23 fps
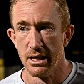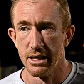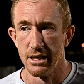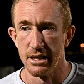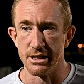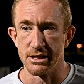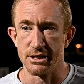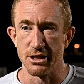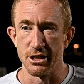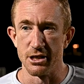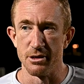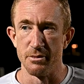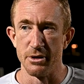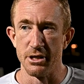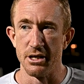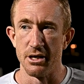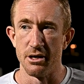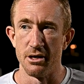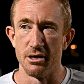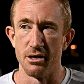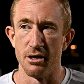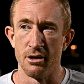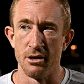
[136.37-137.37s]
it's going to be
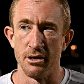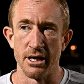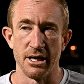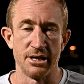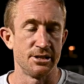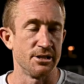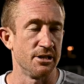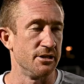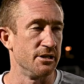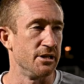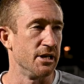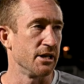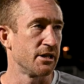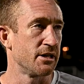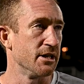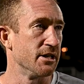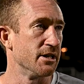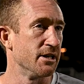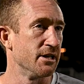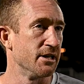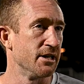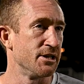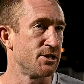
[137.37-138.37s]
all hands on deck
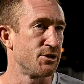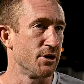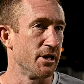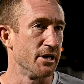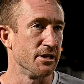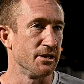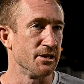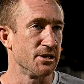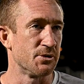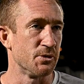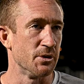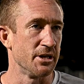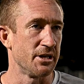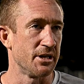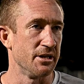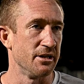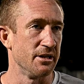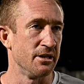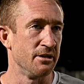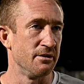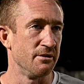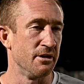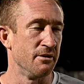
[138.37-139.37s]
at training this week
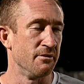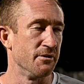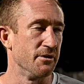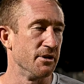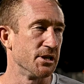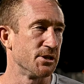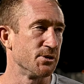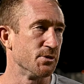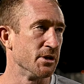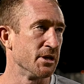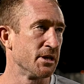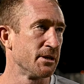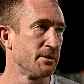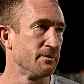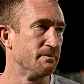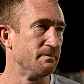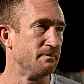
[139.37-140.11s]
and for next week.